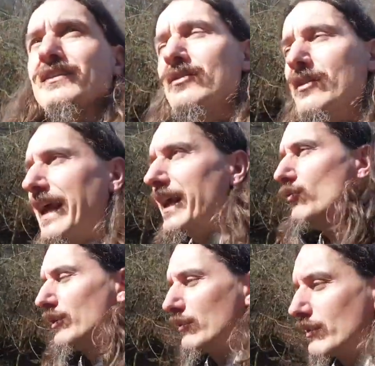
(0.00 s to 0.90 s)
Today,
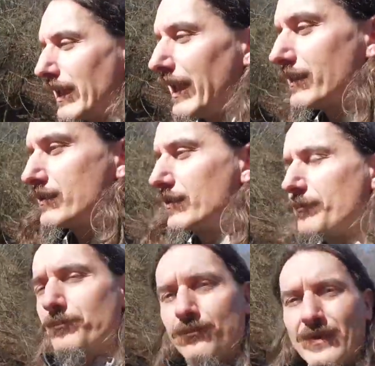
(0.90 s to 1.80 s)
we look at
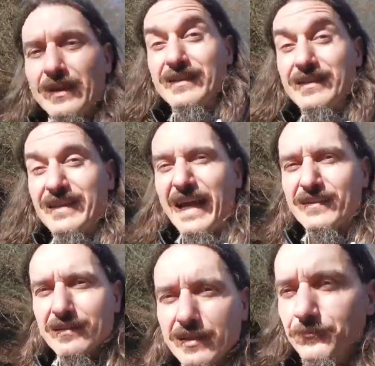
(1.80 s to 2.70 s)

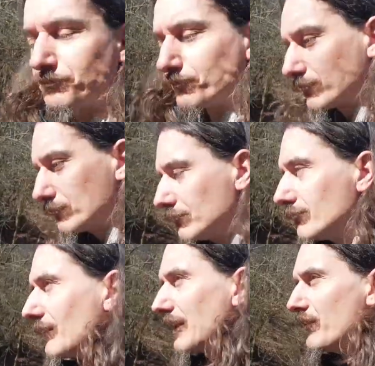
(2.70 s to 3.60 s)
Debt
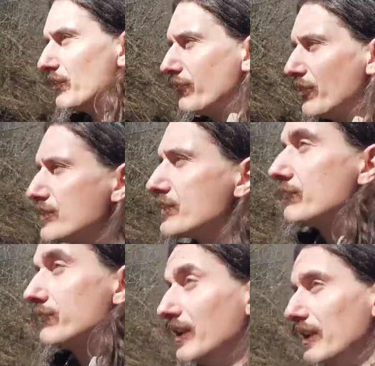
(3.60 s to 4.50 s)
The First
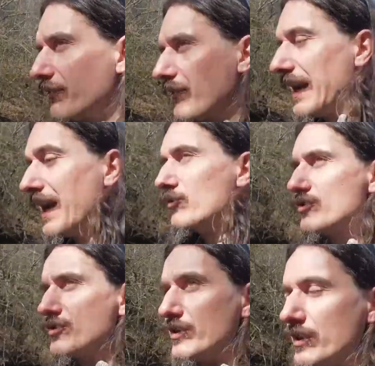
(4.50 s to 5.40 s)

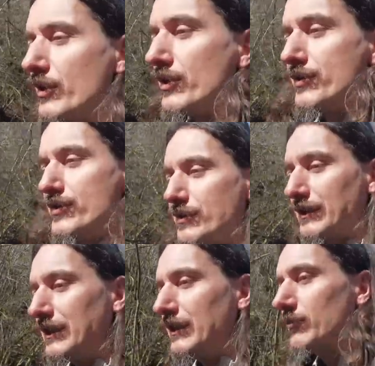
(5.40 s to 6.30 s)
5,000 Years
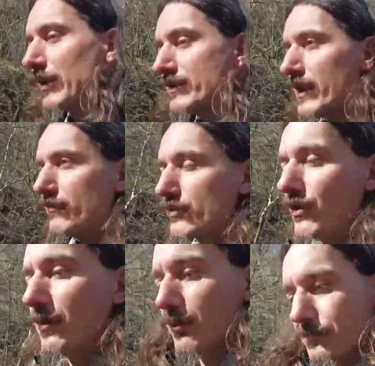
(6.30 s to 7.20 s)
by David
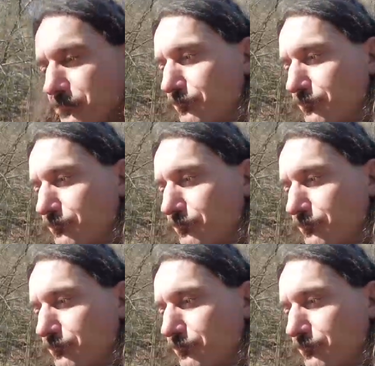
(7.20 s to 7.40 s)
Graeber.